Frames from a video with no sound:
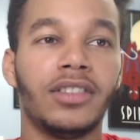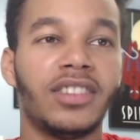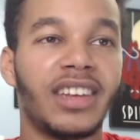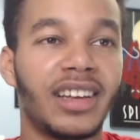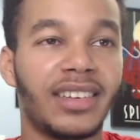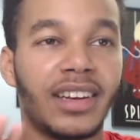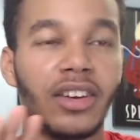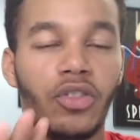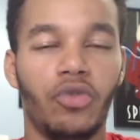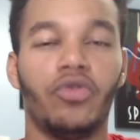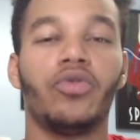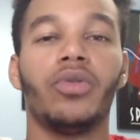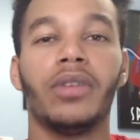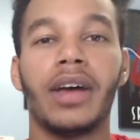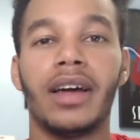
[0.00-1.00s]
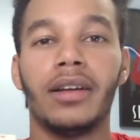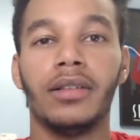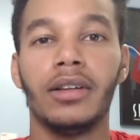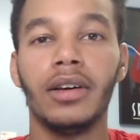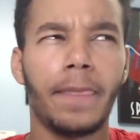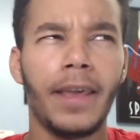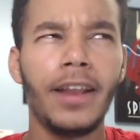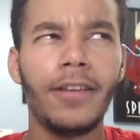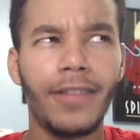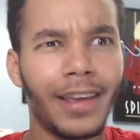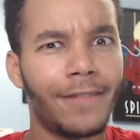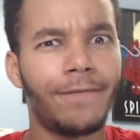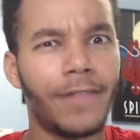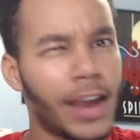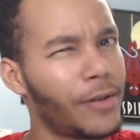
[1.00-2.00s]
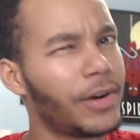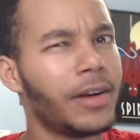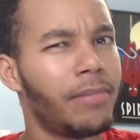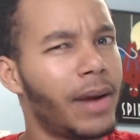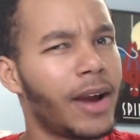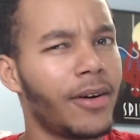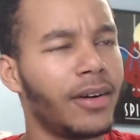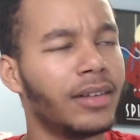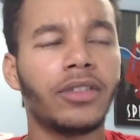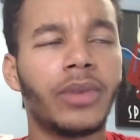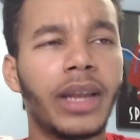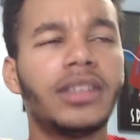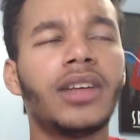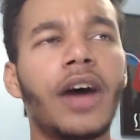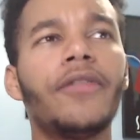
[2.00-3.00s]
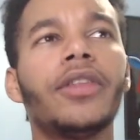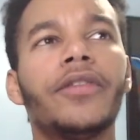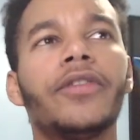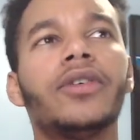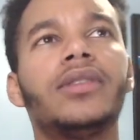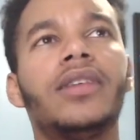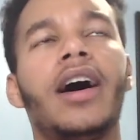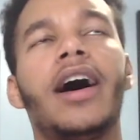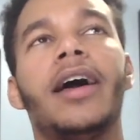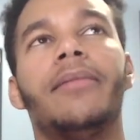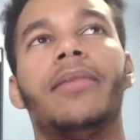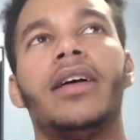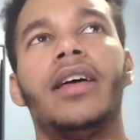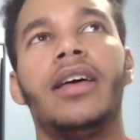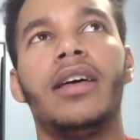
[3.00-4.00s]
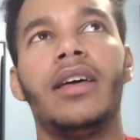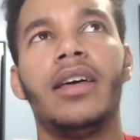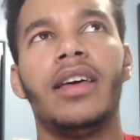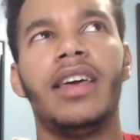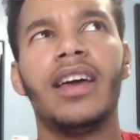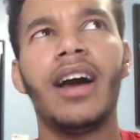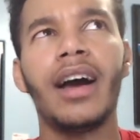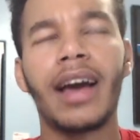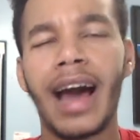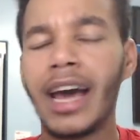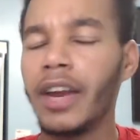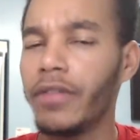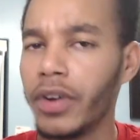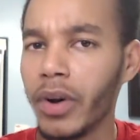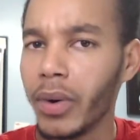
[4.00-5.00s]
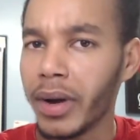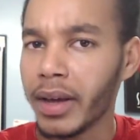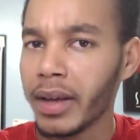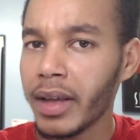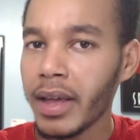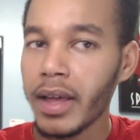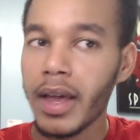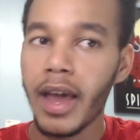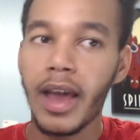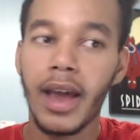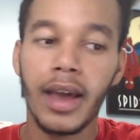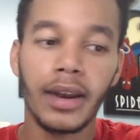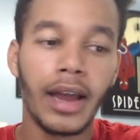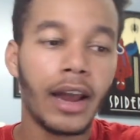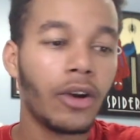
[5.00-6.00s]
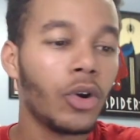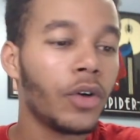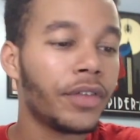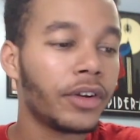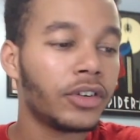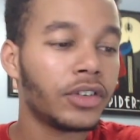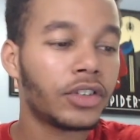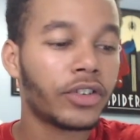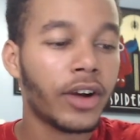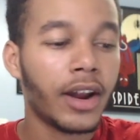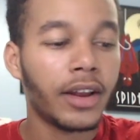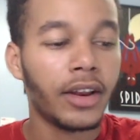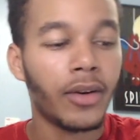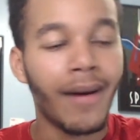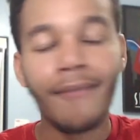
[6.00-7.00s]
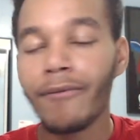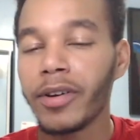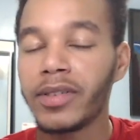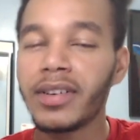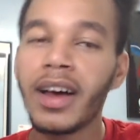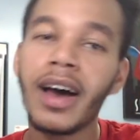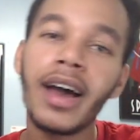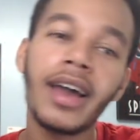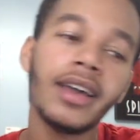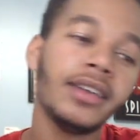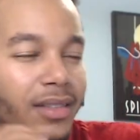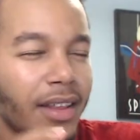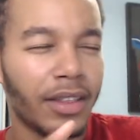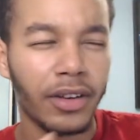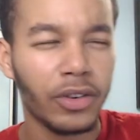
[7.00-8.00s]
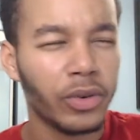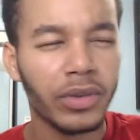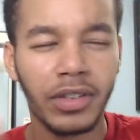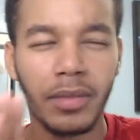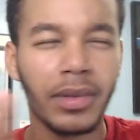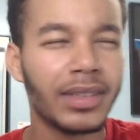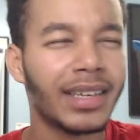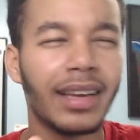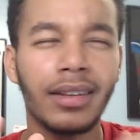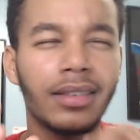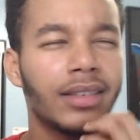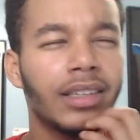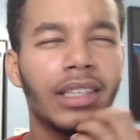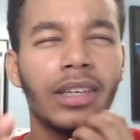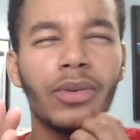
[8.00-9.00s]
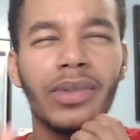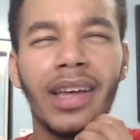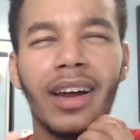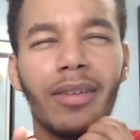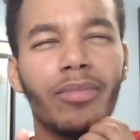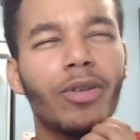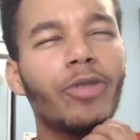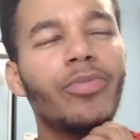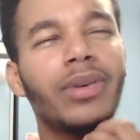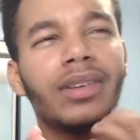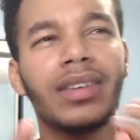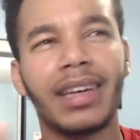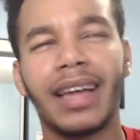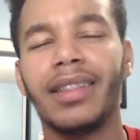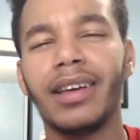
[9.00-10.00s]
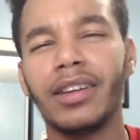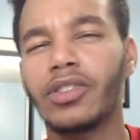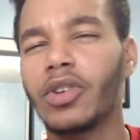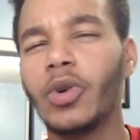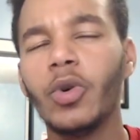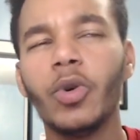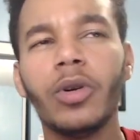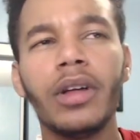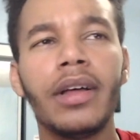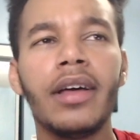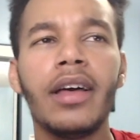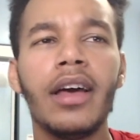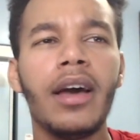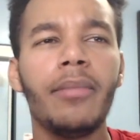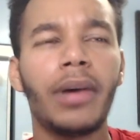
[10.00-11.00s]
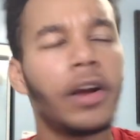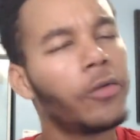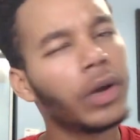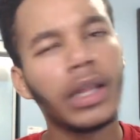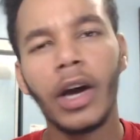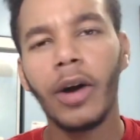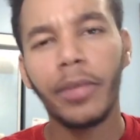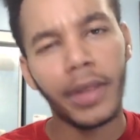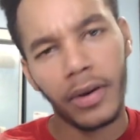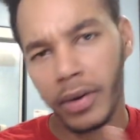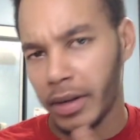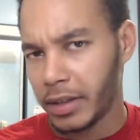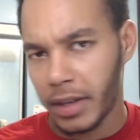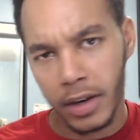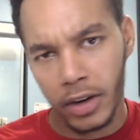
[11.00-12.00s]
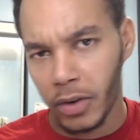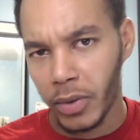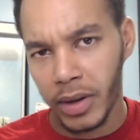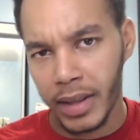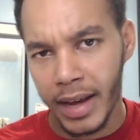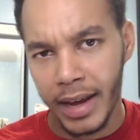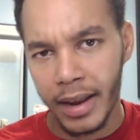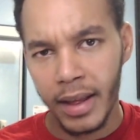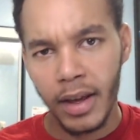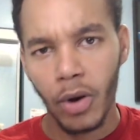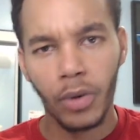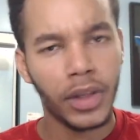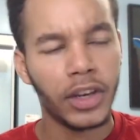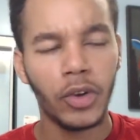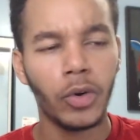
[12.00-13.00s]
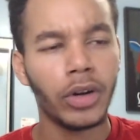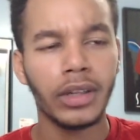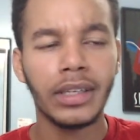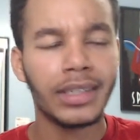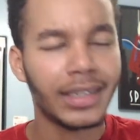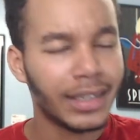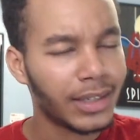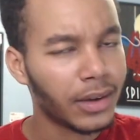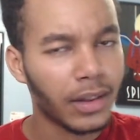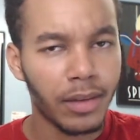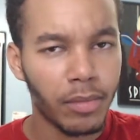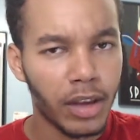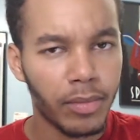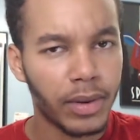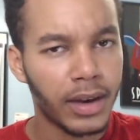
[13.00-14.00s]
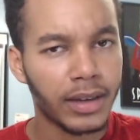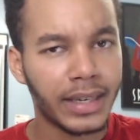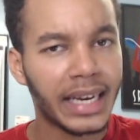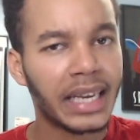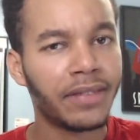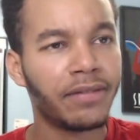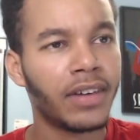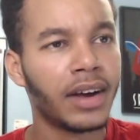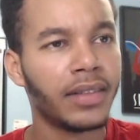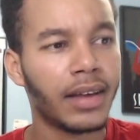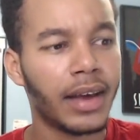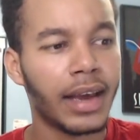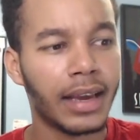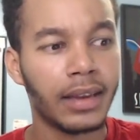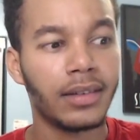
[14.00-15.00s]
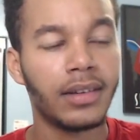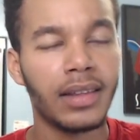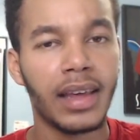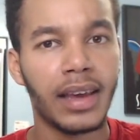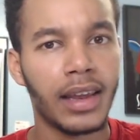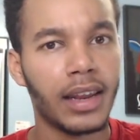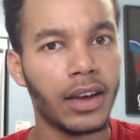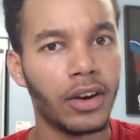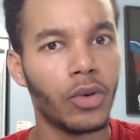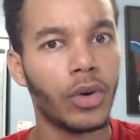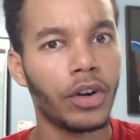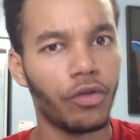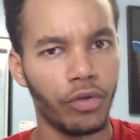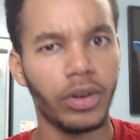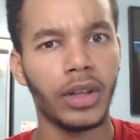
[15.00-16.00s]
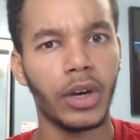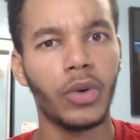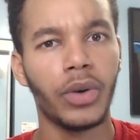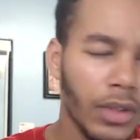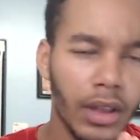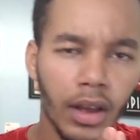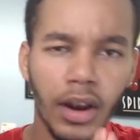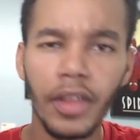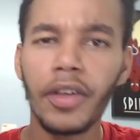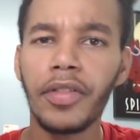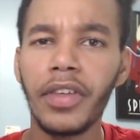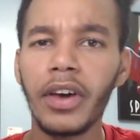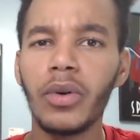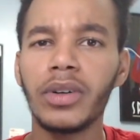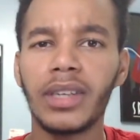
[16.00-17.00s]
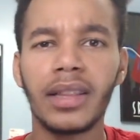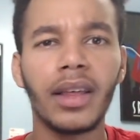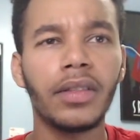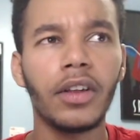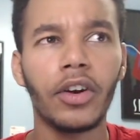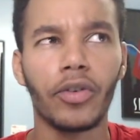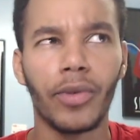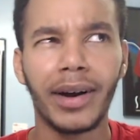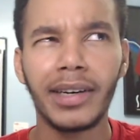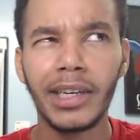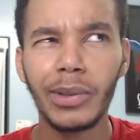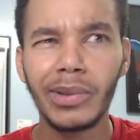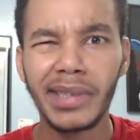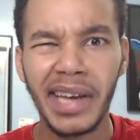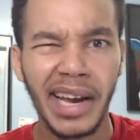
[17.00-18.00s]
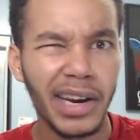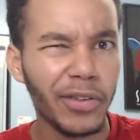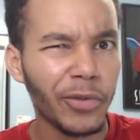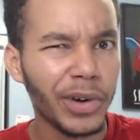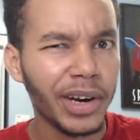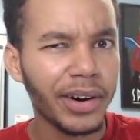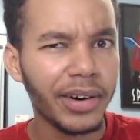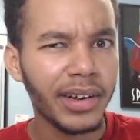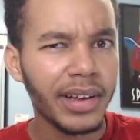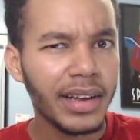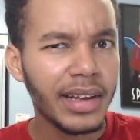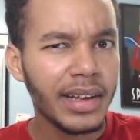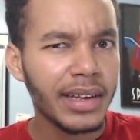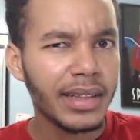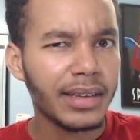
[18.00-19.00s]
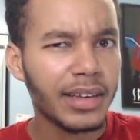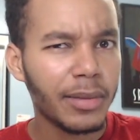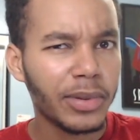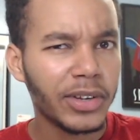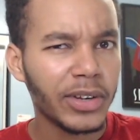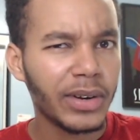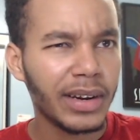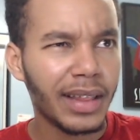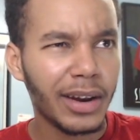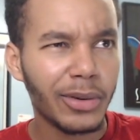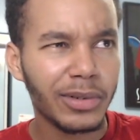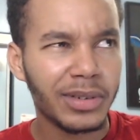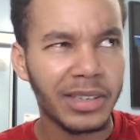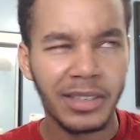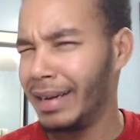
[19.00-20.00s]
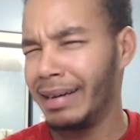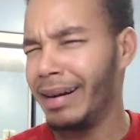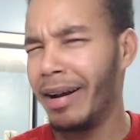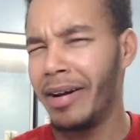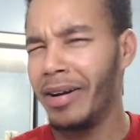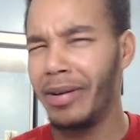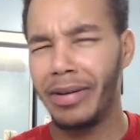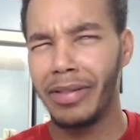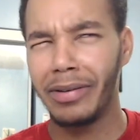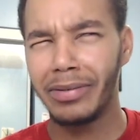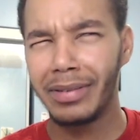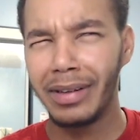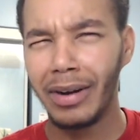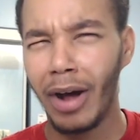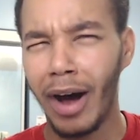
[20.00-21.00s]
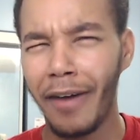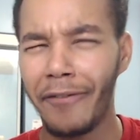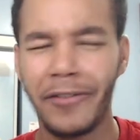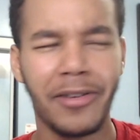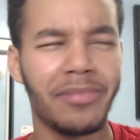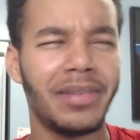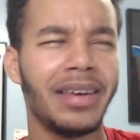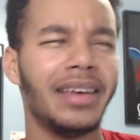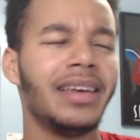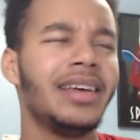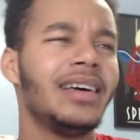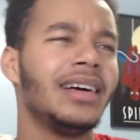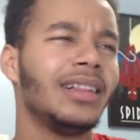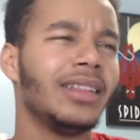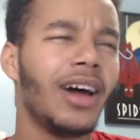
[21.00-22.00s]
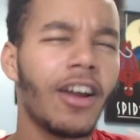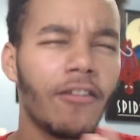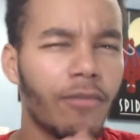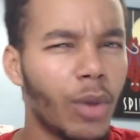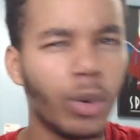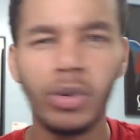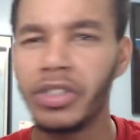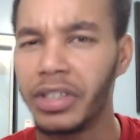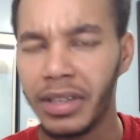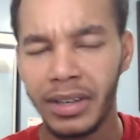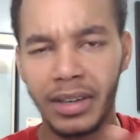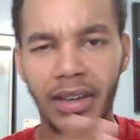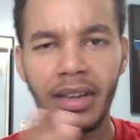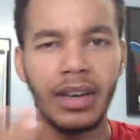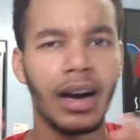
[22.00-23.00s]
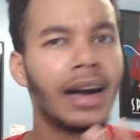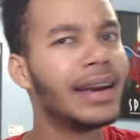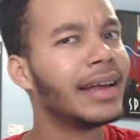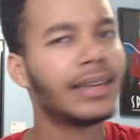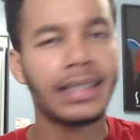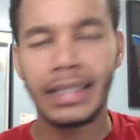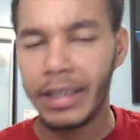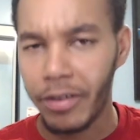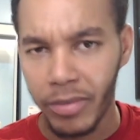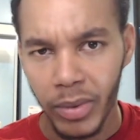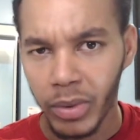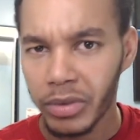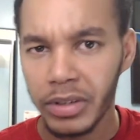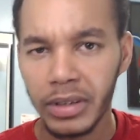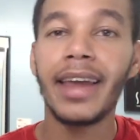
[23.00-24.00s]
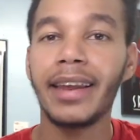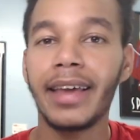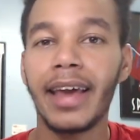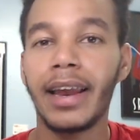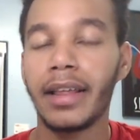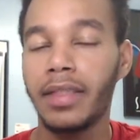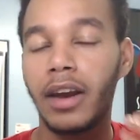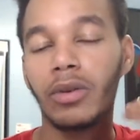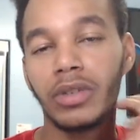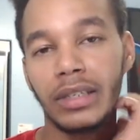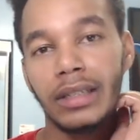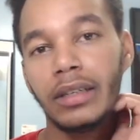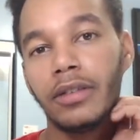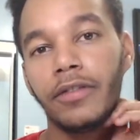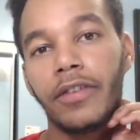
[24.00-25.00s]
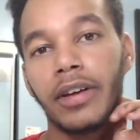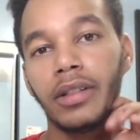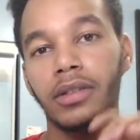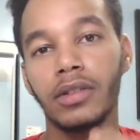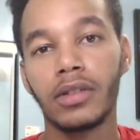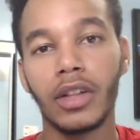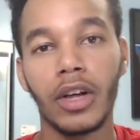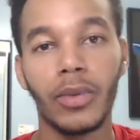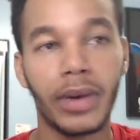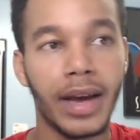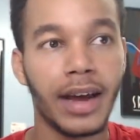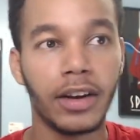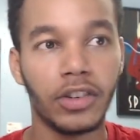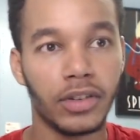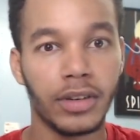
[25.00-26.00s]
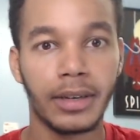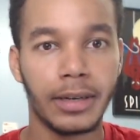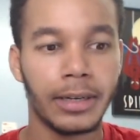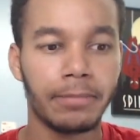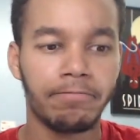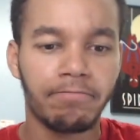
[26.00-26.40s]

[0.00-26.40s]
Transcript: just has that neutral kind of look. It's like very apparent. When I saw it for the first time, it got kind of annoying. And I don't know if they're just trying to, you know, emphasize and they're doing something stylistically with that on purpose. Like, I think that's cool. But I really hope they don't continue doing that, or they do it at least until they meet, because I can see that getting annoying really quick. Another thing was, I thought the directing was kind of weird this episode. I thought it was just, I don't know, it was a little off to me. A lot of motion, unnecessary motion. Again, I thought it was just a little fairly slow and kind of just like a